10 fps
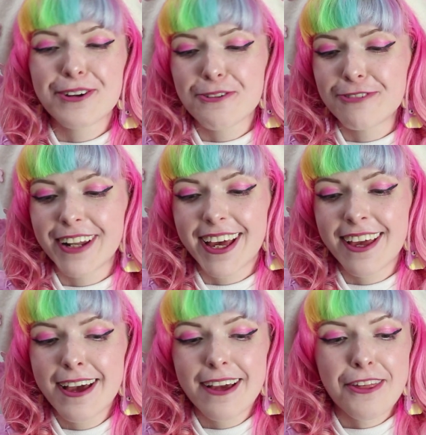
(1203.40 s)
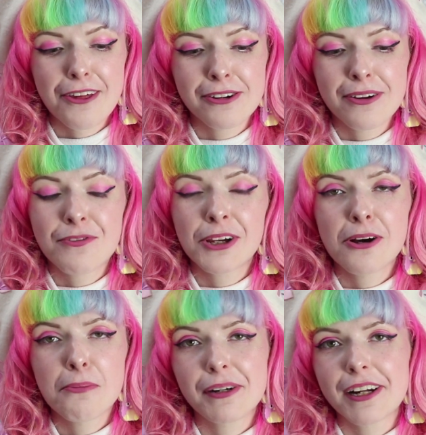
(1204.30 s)
lovely. So if you
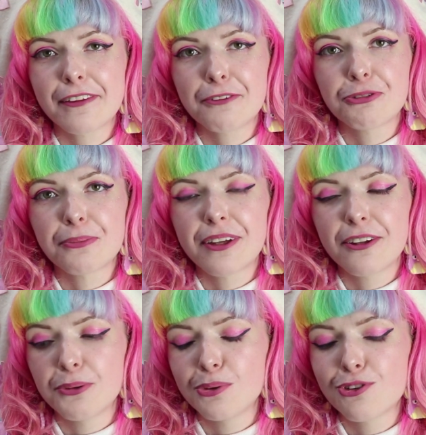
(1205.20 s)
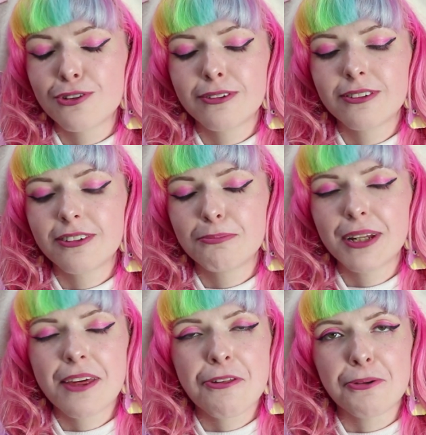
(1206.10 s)
can't buy anything from the launch,
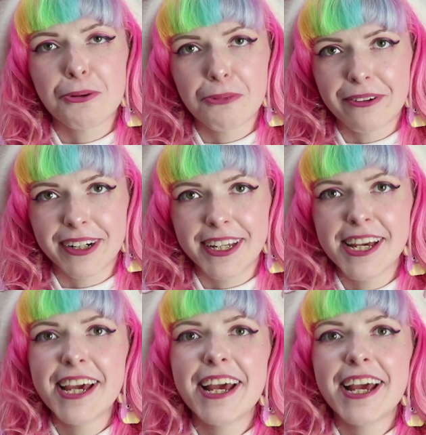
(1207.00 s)
please do not worry.